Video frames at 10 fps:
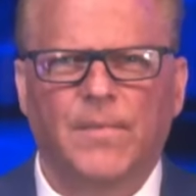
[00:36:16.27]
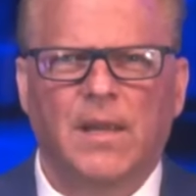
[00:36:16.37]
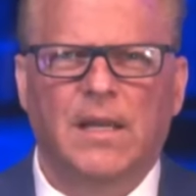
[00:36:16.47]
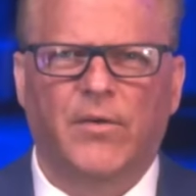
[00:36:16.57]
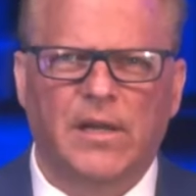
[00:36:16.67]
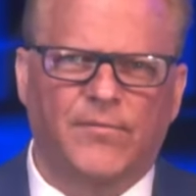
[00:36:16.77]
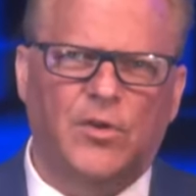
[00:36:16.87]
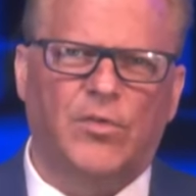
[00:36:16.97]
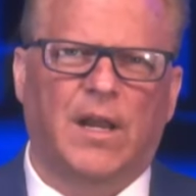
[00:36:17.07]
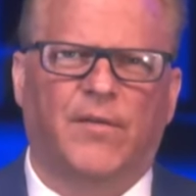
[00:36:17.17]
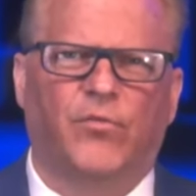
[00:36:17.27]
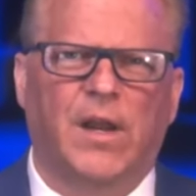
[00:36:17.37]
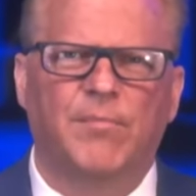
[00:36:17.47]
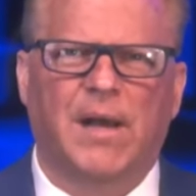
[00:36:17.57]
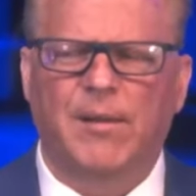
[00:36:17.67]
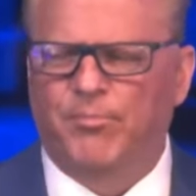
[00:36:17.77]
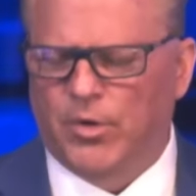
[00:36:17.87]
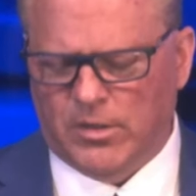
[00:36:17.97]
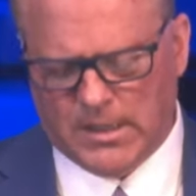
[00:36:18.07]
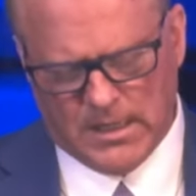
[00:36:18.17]
Now, any of you that have read my
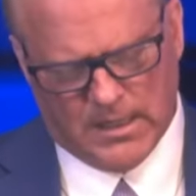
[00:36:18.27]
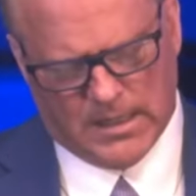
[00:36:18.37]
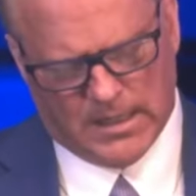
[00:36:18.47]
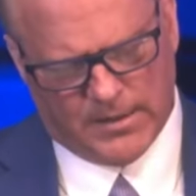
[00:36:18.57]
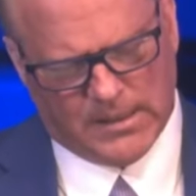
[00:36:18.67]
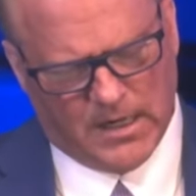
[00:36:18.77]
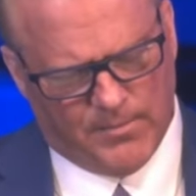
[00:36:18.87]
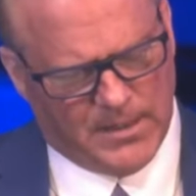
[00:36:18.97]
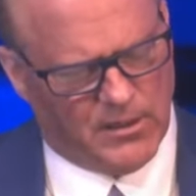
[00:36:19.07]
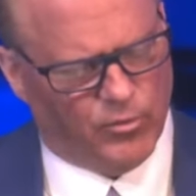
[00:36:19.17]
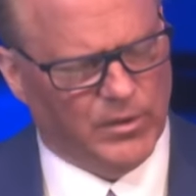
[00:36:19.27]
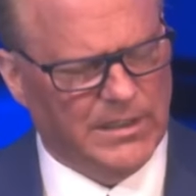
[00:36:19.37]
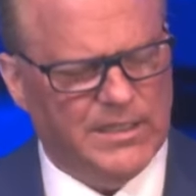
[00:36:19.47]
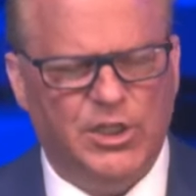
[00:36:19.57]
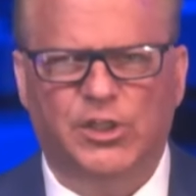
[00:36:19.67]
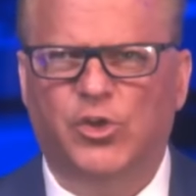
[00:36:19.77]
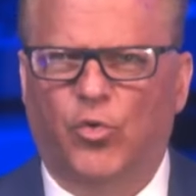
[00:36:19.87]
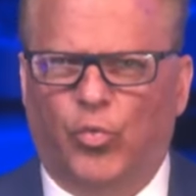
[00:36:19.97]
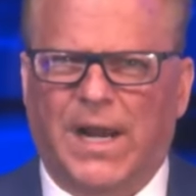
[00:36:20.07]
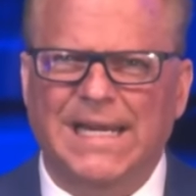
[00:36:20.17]
book, uh, The Coming Religious
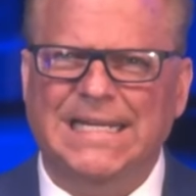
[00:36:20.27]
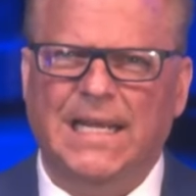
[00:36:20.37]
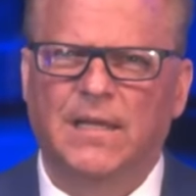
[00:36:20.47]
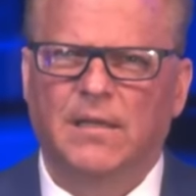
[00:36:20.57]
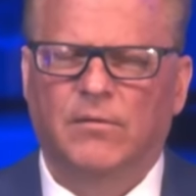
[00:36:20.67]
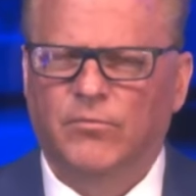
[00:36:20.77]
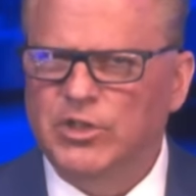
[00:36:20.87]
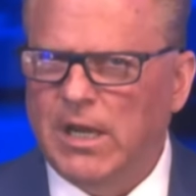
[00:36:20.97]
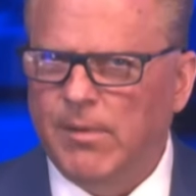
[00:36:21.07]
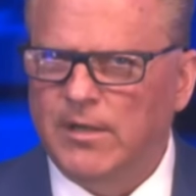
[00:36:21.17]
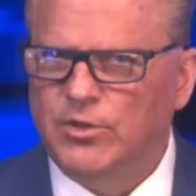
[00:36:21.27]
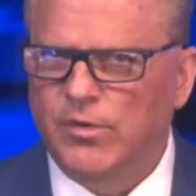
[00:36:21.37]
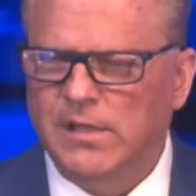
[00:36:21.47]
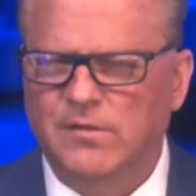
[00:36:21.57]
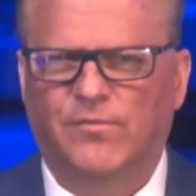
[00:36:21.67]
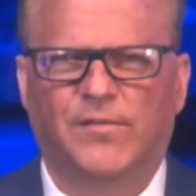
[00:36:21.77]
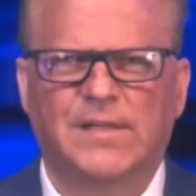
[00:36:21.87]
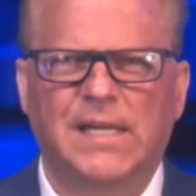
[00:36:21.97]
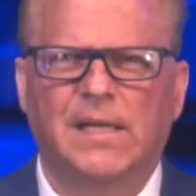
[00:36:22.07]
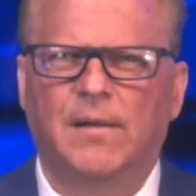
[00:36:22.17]
Reich, which came out in
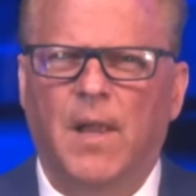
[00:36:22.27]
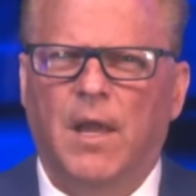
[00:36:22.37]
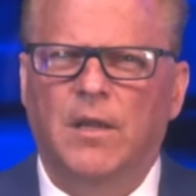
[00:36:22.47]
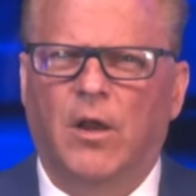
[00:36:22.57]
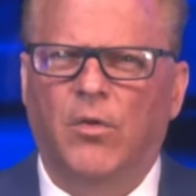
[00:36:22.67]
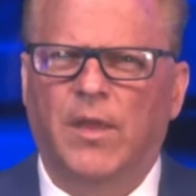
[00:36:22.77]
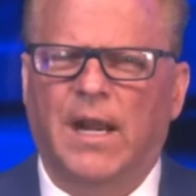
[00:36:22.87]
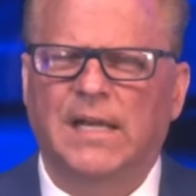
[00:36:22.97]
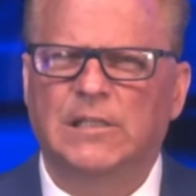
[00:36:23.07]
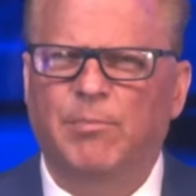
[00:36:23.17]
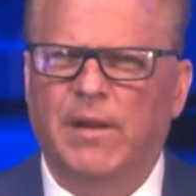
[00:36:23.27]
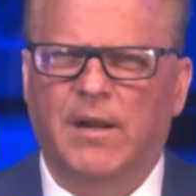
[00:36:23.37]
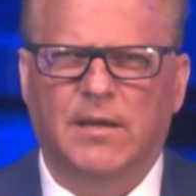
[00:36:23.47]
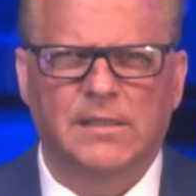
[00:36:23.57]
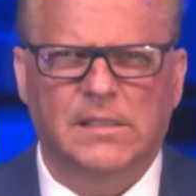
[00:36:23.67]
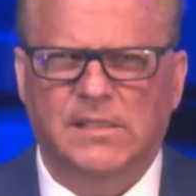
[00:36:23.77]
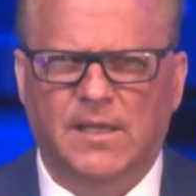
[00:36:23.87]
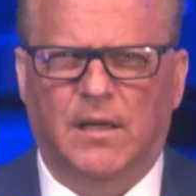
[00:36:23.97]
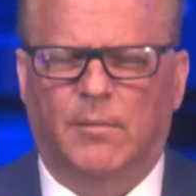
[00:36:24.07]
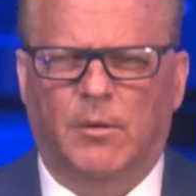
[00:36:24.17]
2015, know that I spent a
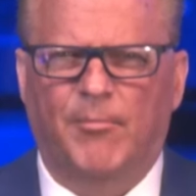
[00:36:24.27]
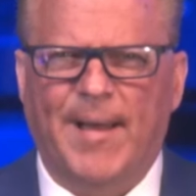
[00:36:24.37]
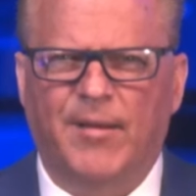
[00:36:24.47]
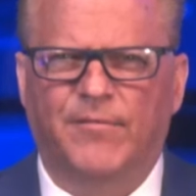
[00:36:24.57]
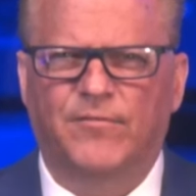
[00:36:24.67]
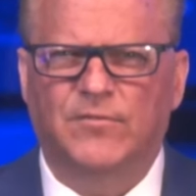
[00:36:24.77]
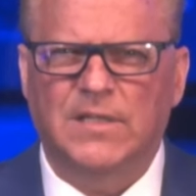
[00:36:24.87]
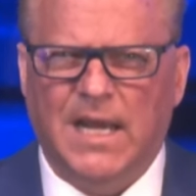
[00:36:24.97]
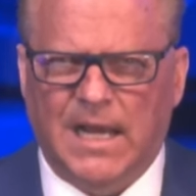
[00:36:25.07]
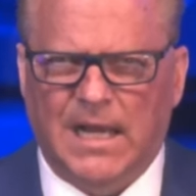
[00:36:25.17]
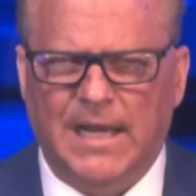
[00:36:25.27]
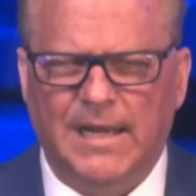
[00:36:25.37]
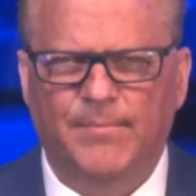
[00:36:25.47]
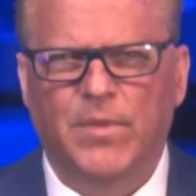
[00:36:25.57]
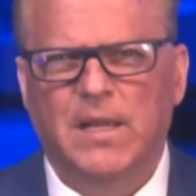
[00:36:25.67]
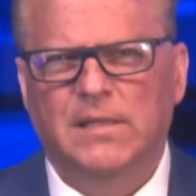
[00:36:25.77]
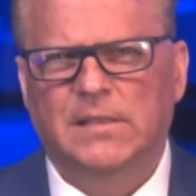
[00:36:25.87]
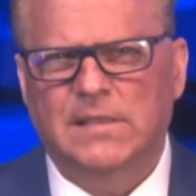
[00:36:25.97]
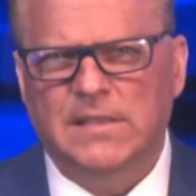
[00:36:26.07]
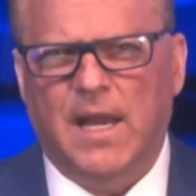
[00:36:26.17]
considerable amount of time
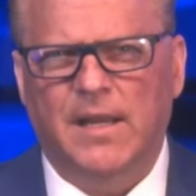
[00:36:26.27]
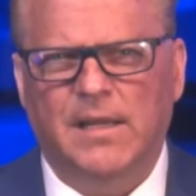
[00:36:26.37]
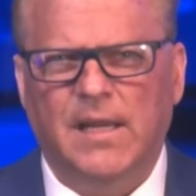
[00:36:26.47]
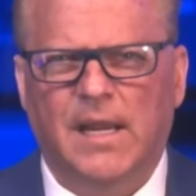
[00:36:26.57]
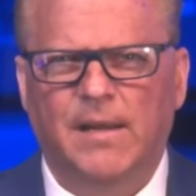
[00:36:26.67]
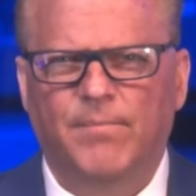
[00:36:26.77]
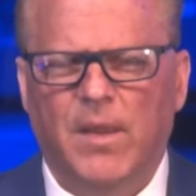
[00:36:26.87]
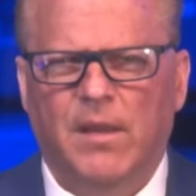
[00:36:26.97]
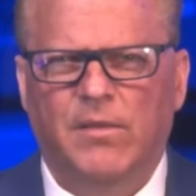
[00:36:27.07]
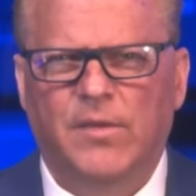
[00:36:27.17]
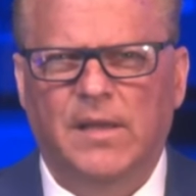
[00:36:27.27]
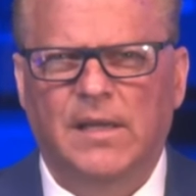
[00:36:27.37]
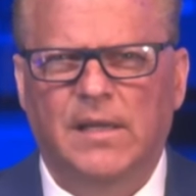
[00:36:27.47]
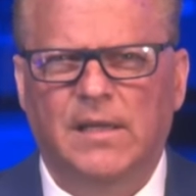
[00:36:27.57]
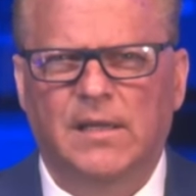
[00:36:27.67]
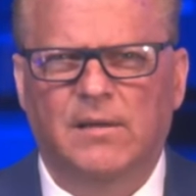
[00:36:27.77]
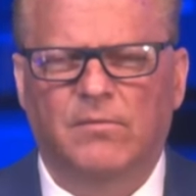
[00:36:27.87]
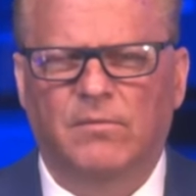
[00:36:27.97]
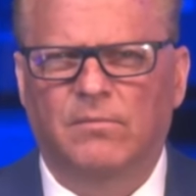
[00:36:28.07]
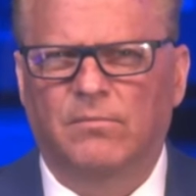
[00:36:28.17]
studying the,
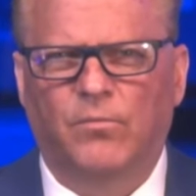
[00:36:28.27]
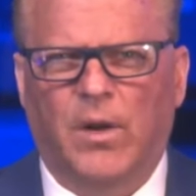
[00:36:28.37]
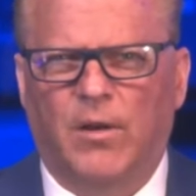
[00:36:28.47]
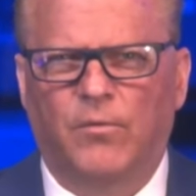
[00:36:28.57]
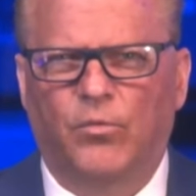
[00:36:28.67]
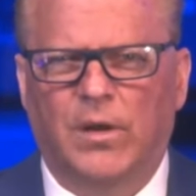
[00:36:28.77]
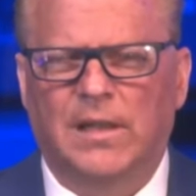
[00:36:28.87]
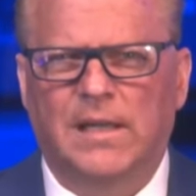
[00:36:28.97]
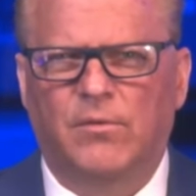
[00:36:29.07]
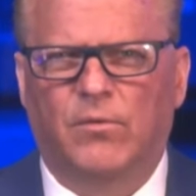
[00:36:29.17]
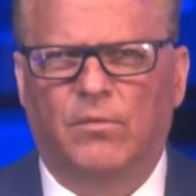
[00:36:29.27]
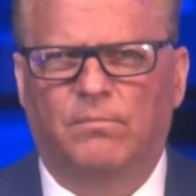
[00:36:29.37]
well, really